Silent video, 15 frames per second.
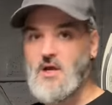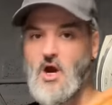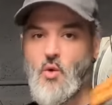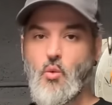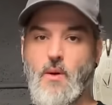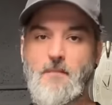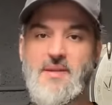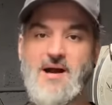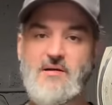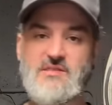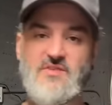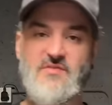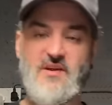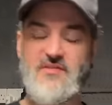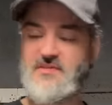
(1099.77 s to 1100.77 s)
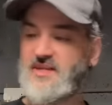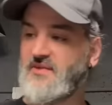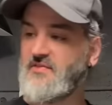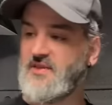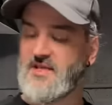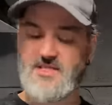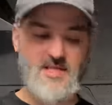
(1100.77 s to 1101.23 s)
£1.50
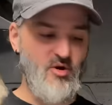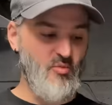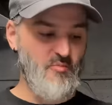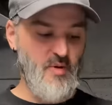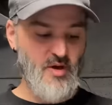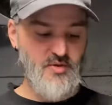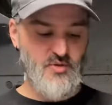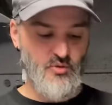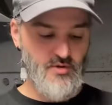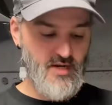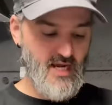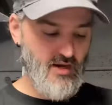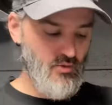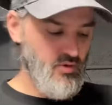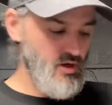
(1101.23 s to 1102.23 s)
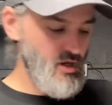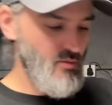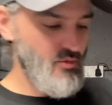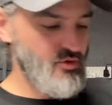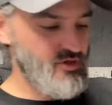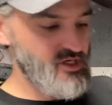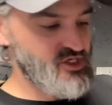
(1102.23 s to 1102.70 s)
for this little bundle now.
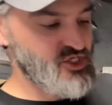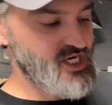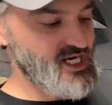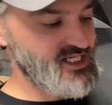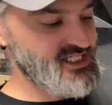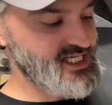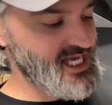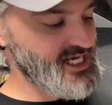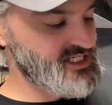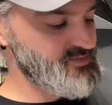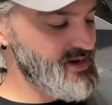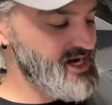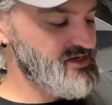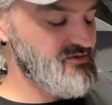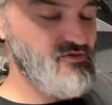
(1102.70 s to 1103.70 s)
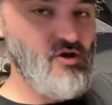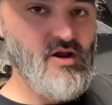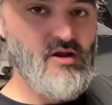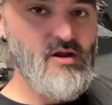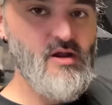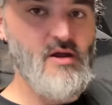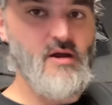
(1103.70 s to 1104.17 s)
We've got a chess set. It's made of
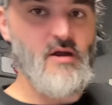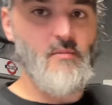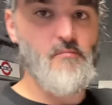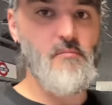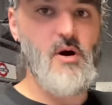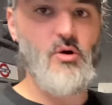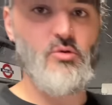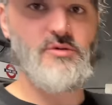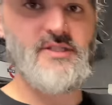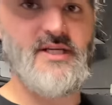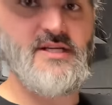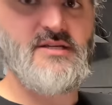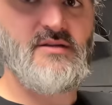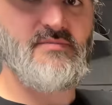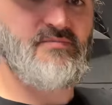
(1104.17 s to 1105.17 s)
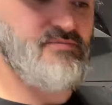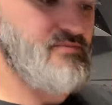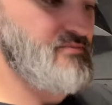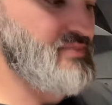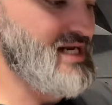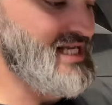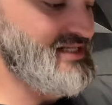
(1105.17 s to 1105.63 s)
like molded
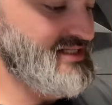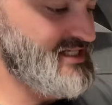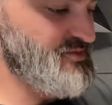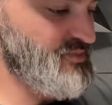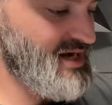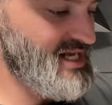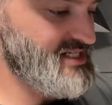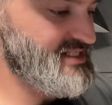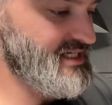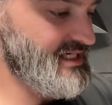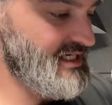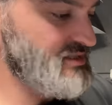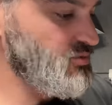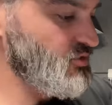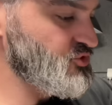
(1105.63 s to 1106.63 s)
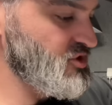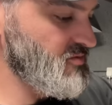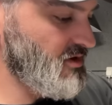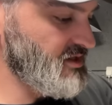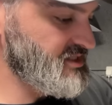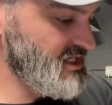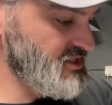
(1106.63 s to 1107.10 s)
blended plastic that's what drew
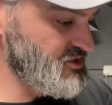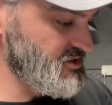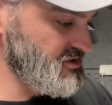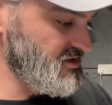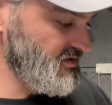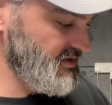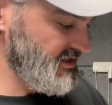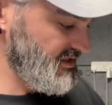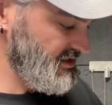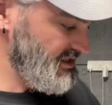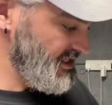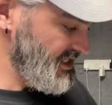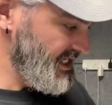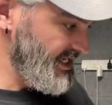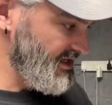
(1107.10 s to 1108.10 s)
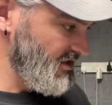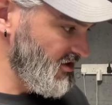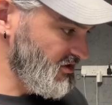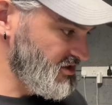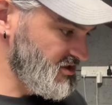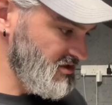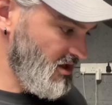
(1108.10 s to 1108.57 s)
my attention to it it
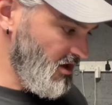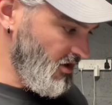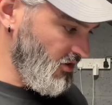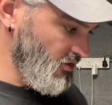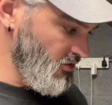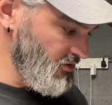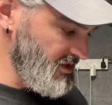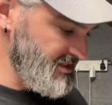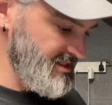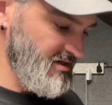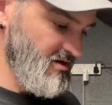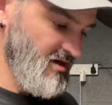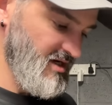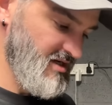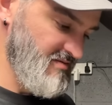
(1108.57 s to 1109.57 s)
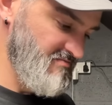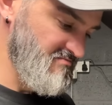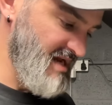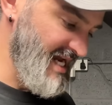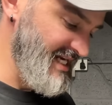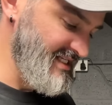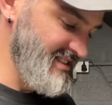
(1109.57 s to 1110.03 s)
looks old as in like
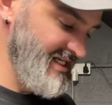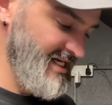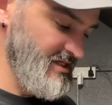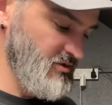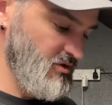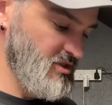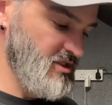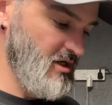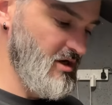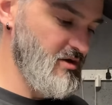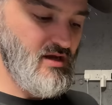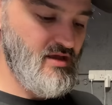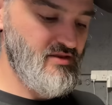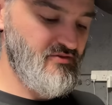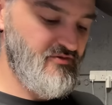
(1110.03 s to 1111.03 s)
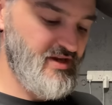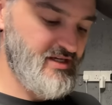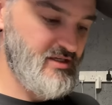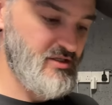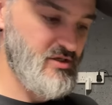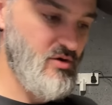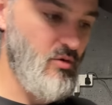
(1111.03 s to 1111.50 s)
80s or so and the
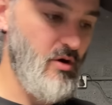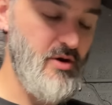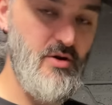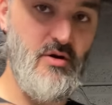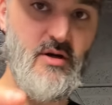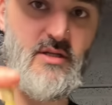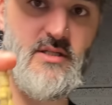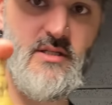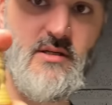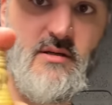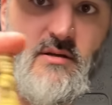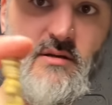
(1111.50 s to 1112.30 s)
figures are quite nice